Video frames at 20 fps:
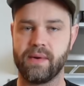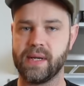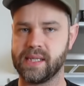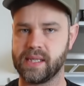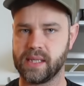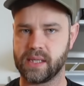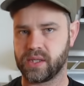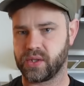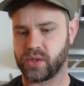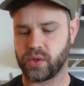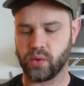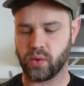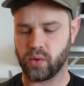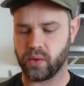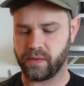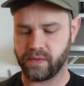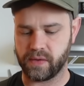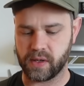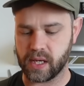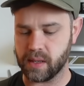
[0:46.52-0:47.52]
easy to store
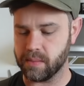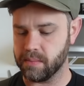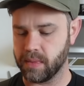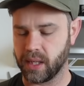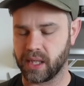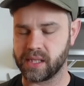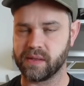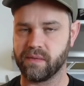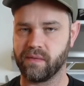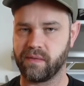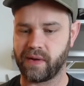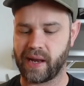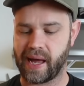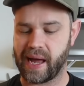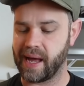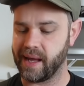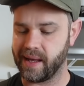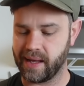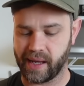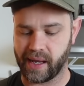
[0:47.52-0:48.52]
if you keep them nice and
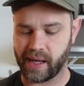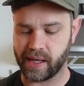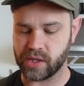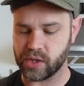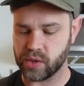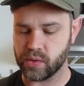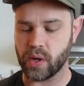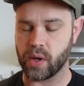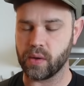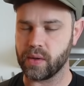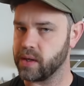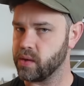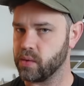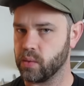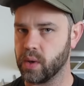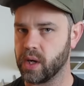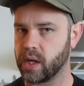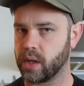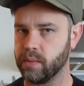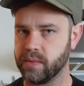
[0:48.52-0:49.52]
flat and you know that you're
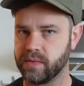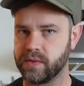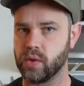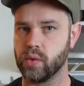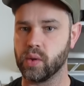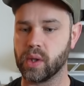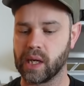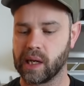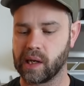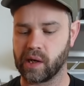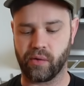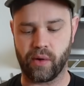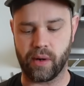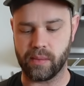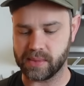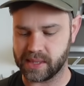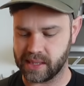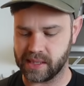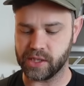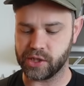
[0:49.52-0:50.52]
working with 2
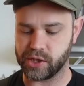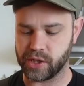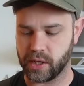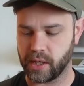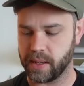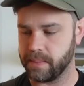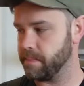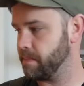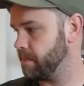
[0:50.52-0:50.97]
kilograms each time.